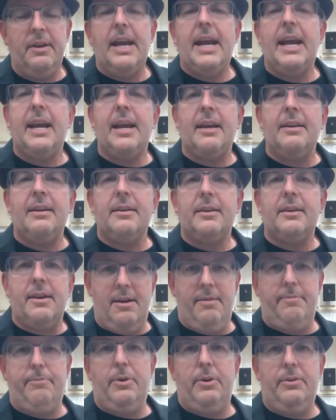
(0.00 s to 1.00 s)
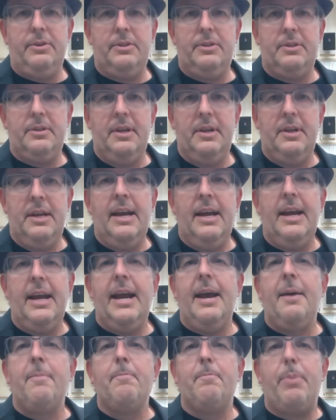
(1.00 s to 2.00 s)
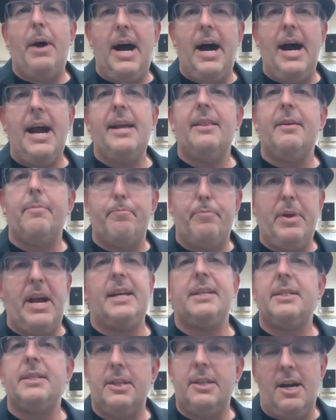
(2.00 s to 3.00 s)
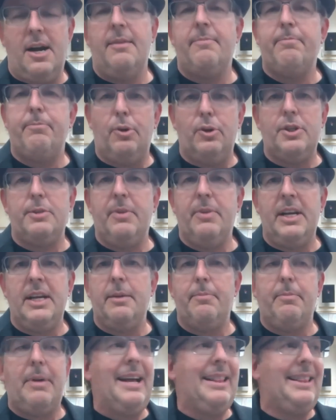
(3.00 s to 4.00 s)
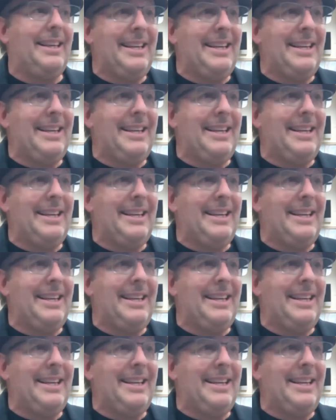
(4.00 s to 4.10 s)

and compost and buy the best compost money could buy.